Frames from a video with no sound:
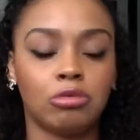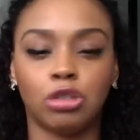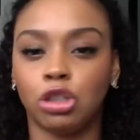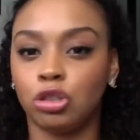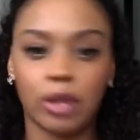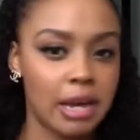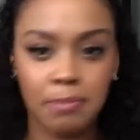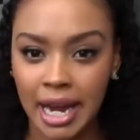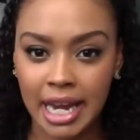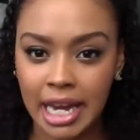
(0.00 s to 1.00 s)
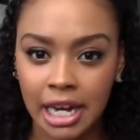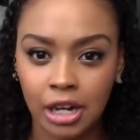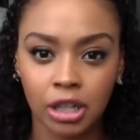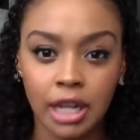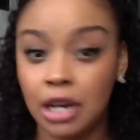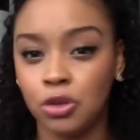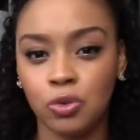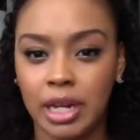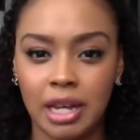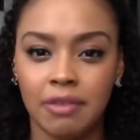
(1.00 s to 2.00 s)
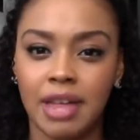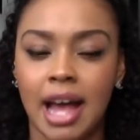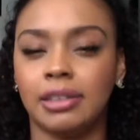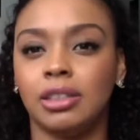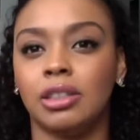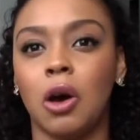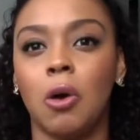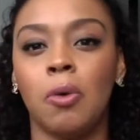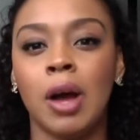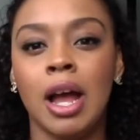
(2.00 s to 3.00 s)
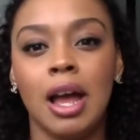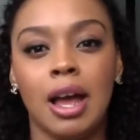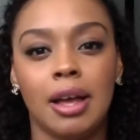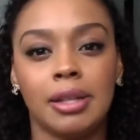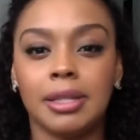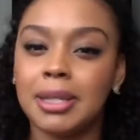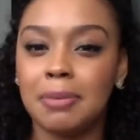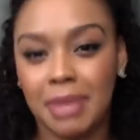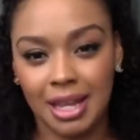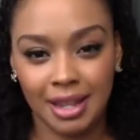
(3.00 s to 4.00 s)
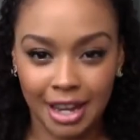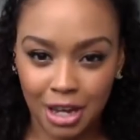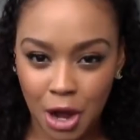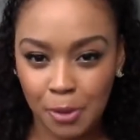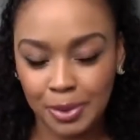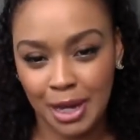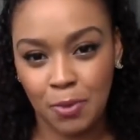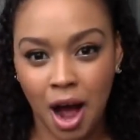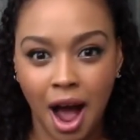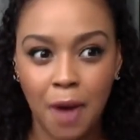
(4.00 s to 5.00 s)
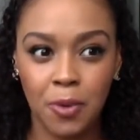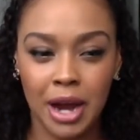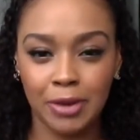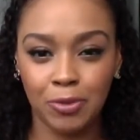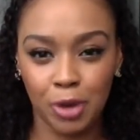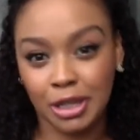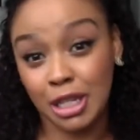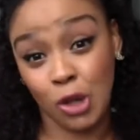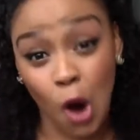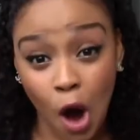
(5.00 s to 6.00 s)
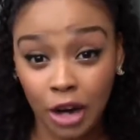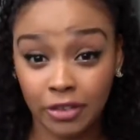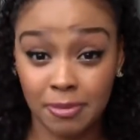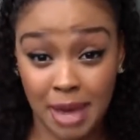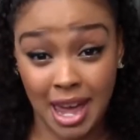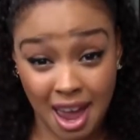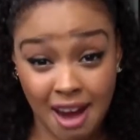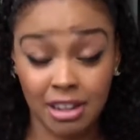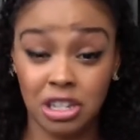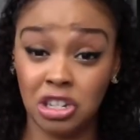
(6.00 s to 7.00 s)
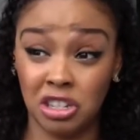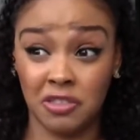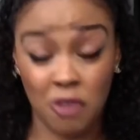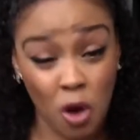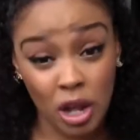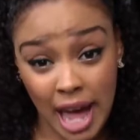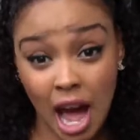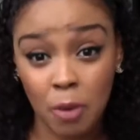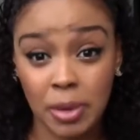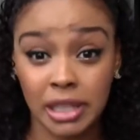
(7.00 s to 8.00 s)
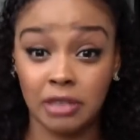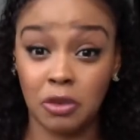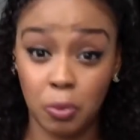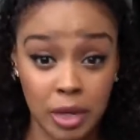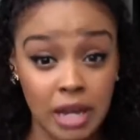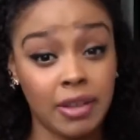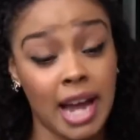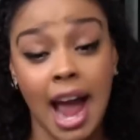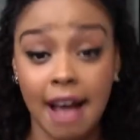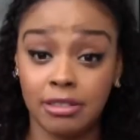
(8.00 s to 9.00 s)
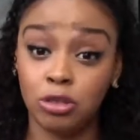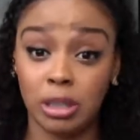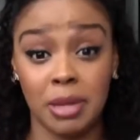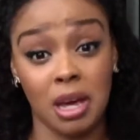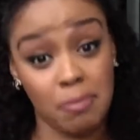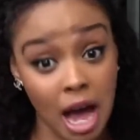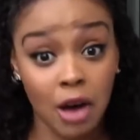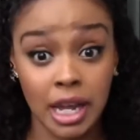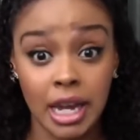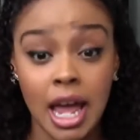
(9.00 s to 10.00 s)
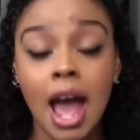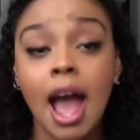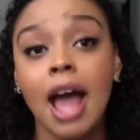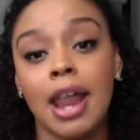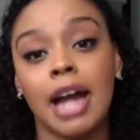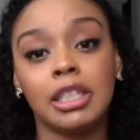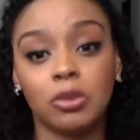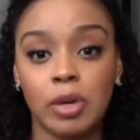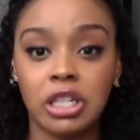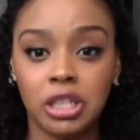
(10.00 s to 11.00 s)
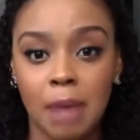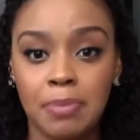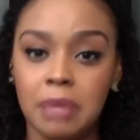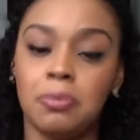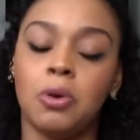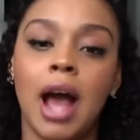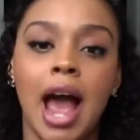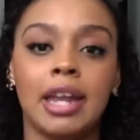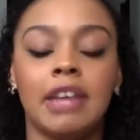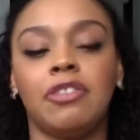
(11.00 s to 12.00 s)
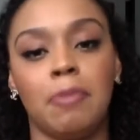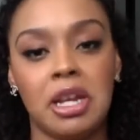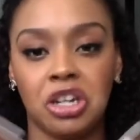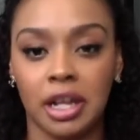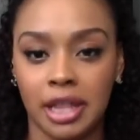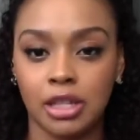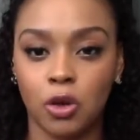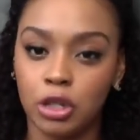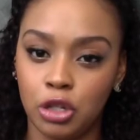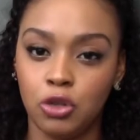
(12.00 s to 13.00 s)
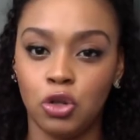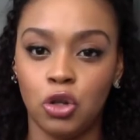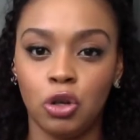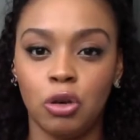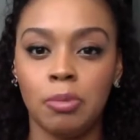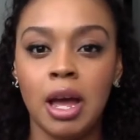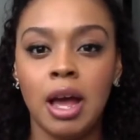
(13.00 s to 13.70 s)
straighten my hair. I don't do any of that. So to me, like, you know, it's like, wow, I worked this hard for my hair to just fall out because of a weave. Like, I have to do something about it. And I just wish that people had information like this on YouTube